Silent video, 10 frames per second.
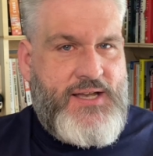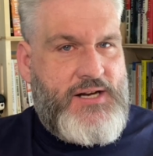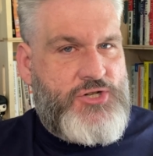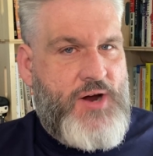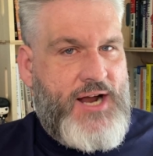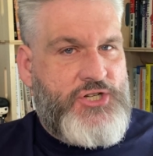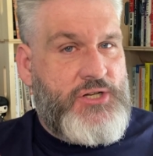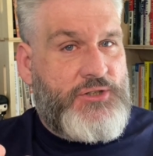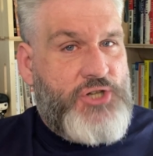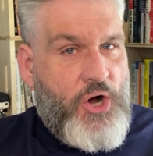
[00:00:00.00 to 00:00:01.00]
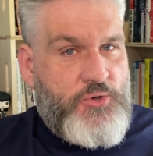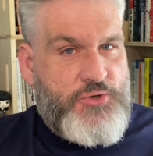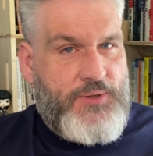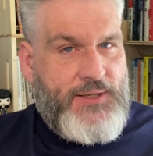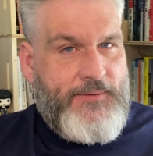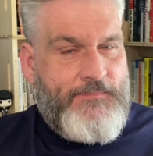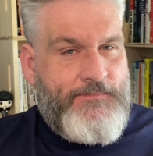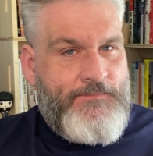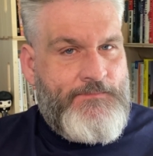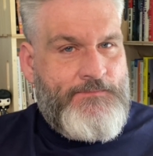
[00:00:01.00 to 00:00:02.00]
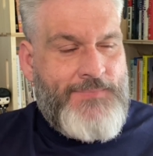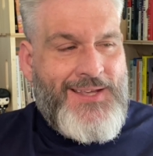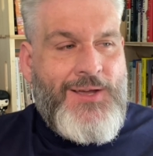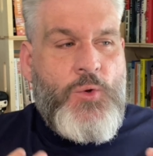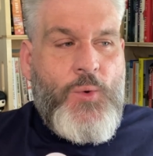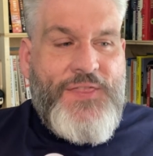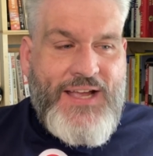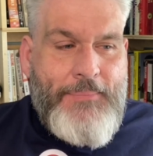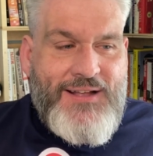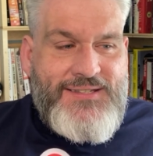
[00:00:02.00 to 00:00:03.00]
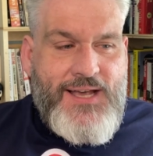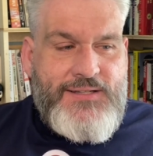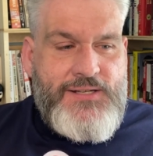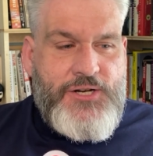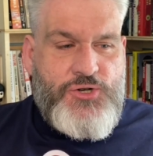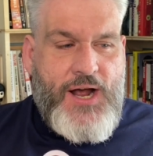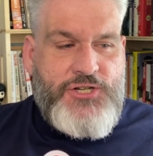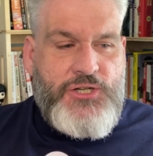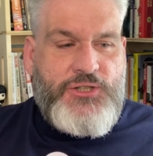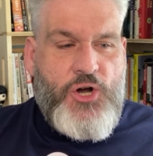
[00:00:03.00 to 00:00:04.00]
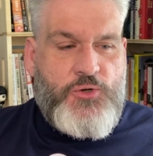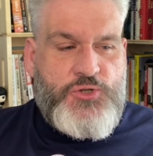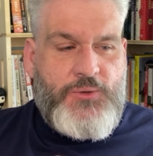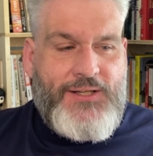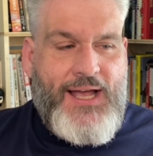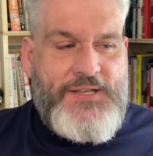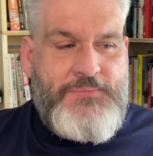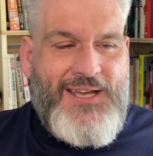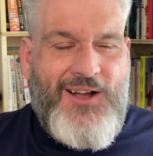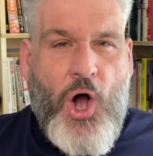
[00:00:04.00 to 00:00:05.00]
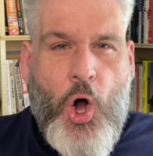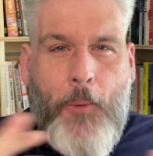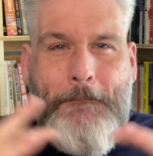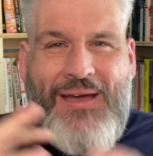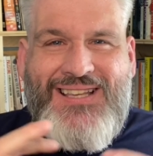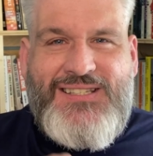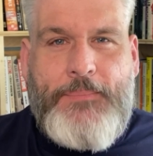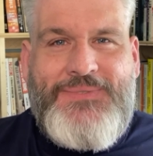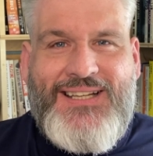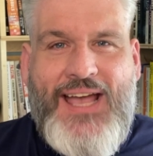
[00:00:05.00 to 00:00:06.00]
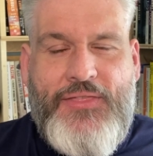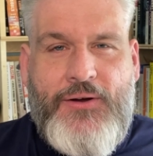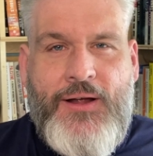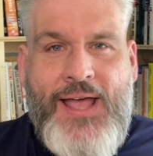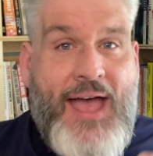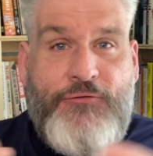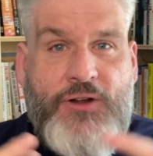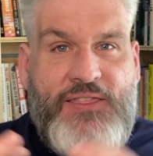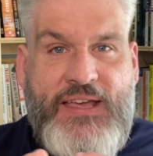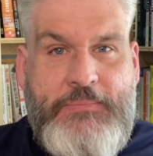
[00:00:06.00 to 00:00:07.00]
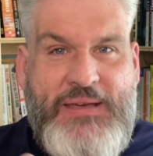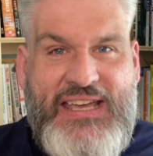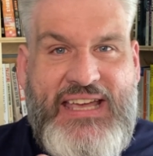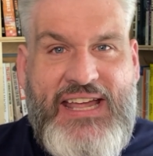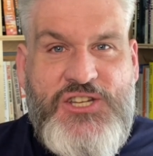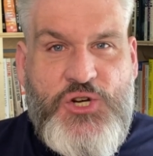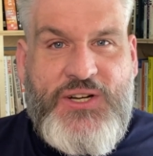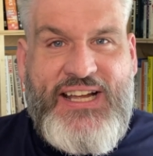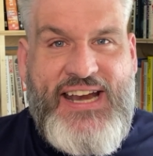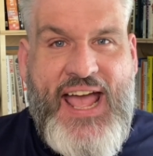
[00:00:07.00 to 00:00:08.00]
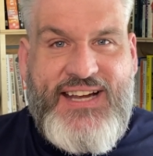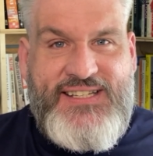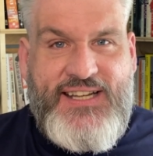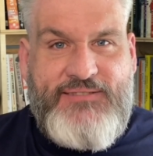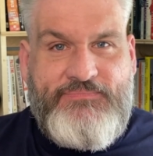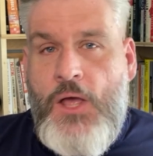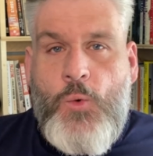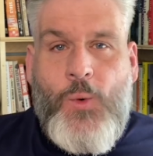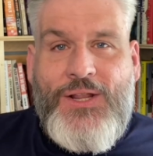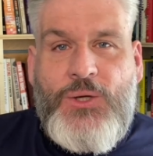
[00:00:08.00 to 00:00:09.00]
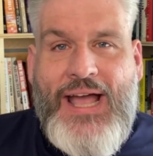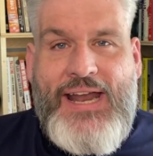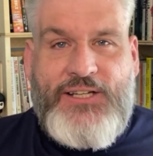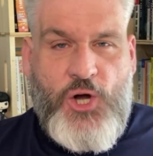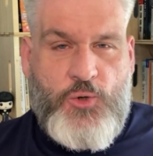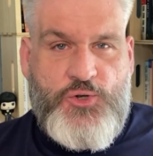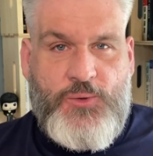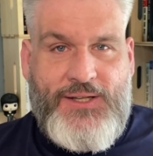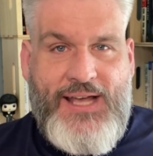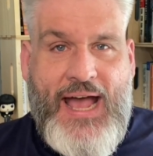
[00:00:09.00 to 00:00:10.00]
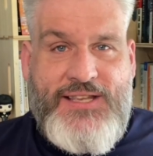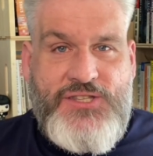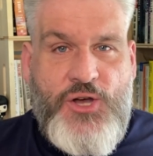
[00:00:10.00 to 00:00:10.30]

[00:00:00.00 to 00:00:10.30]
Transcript: and attraction culturally. We think about sex and attraction culturally as being all mixed up together, everything being interconnected. We look at it culturally as